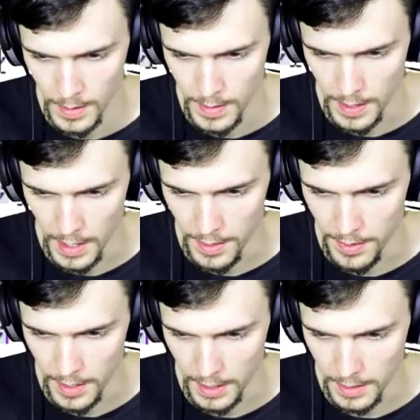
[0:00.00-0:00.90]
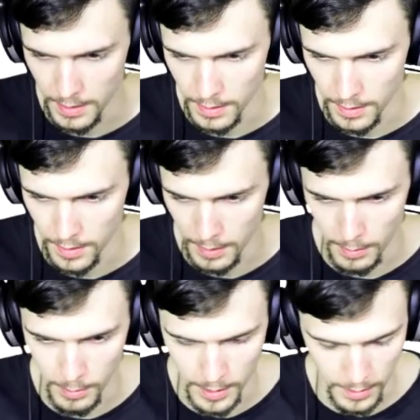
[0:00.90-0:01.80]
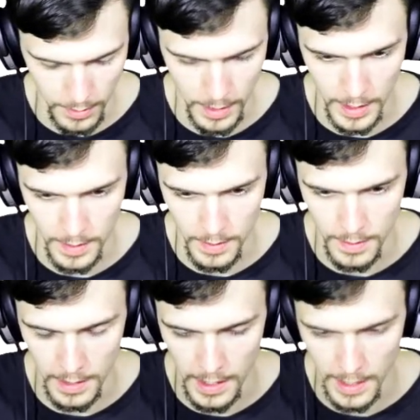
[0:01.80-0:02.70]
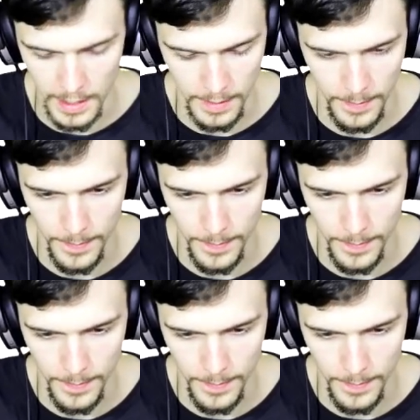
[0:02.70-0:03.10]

See, I think the thing we want to do is like,